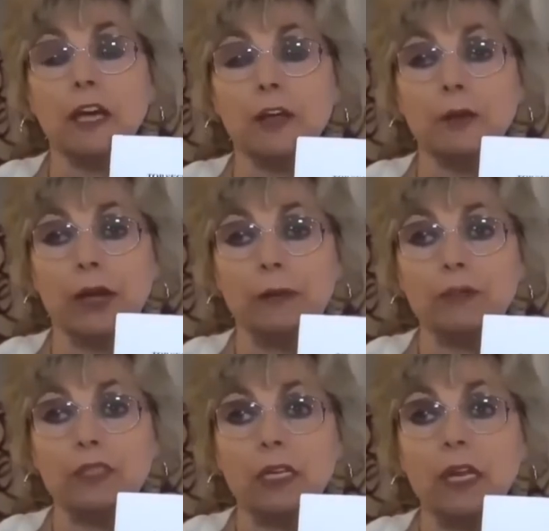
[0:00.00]
the
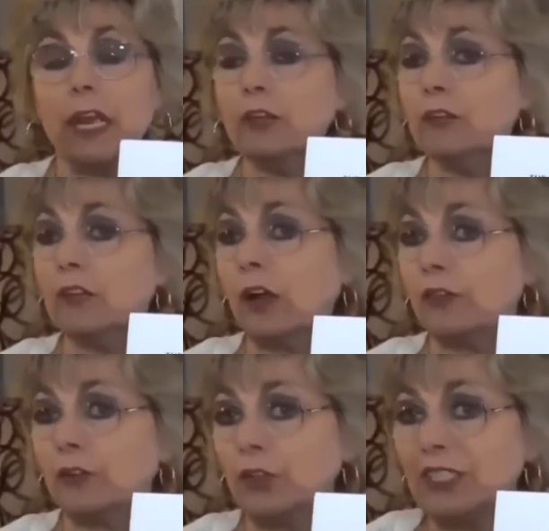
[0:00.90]
diagrams and you've
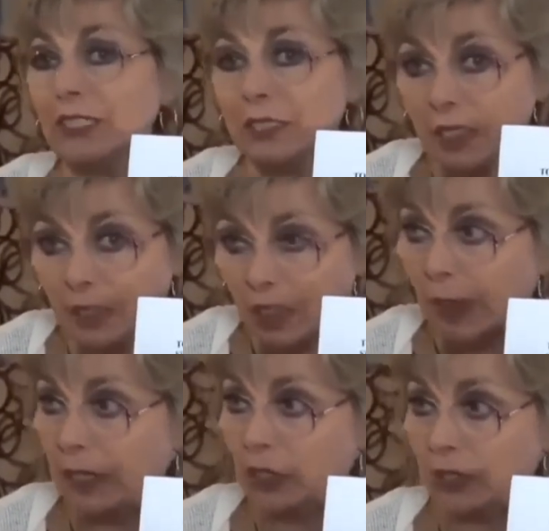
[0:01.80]
got
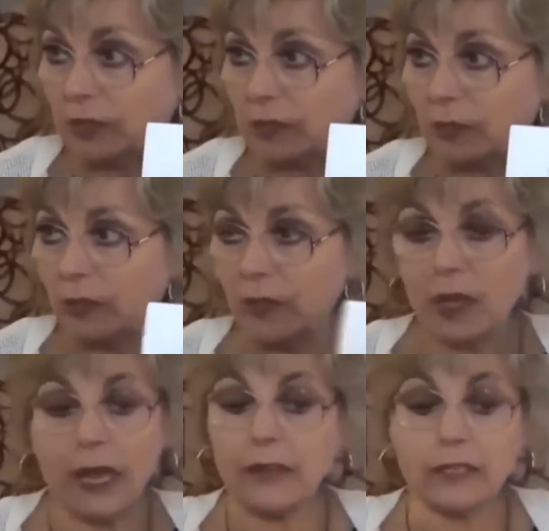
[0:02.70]
36 pages.
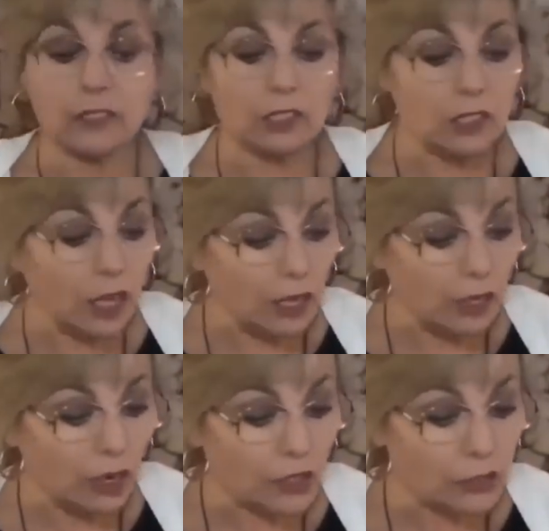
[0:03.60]
And it's
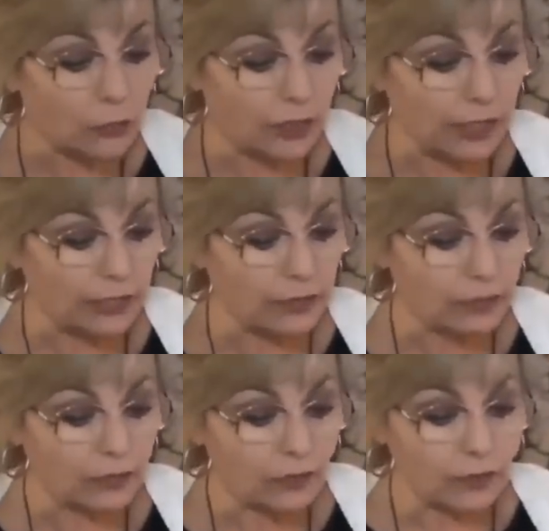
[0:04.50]
not hard to
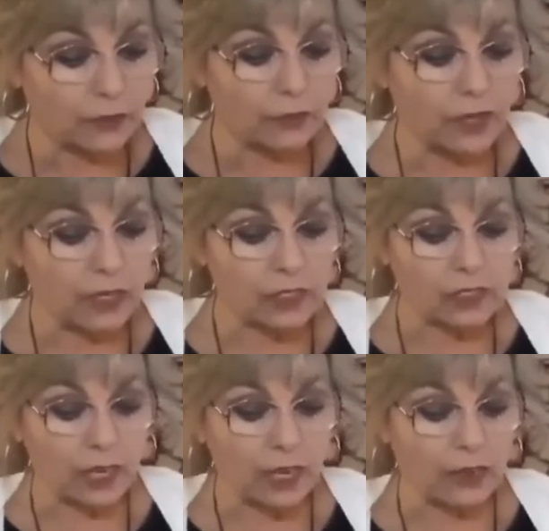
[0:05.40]
read. They
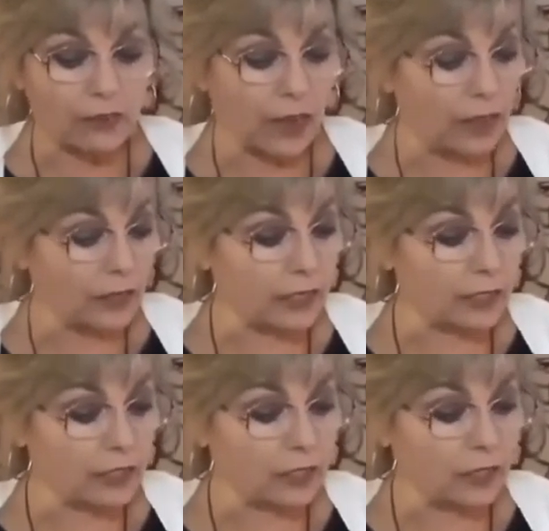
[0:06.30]
say that
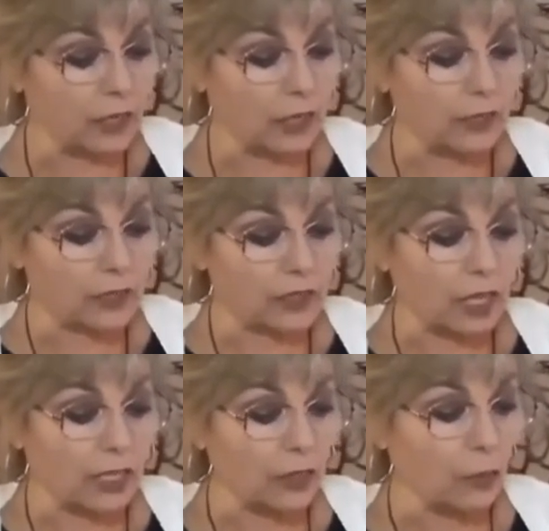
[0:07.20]
it's the
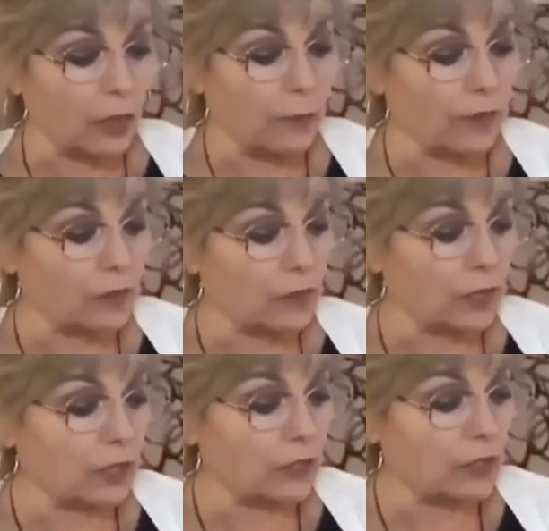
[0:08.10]
silent weapon
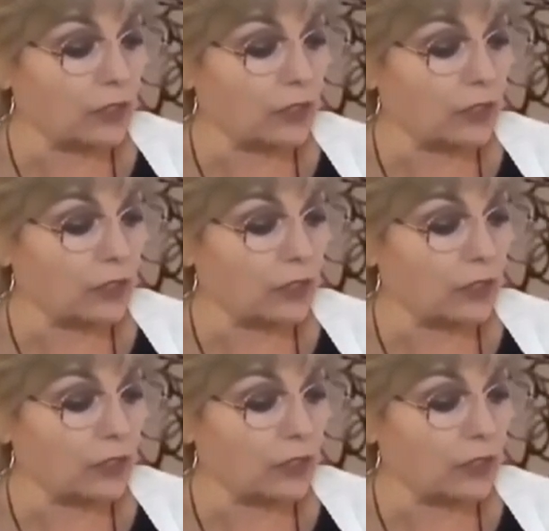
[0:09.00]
